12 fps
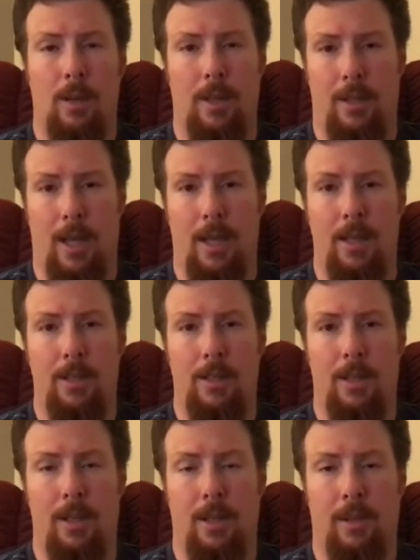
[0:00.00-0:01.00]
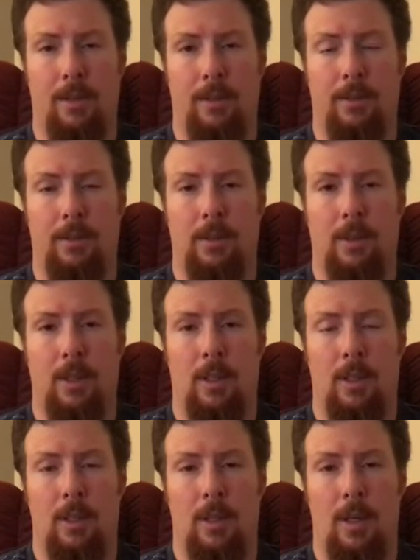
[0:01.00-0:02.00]
the taste,
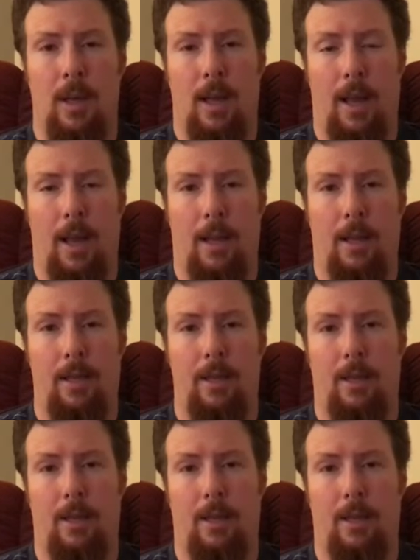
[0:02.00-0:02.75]
and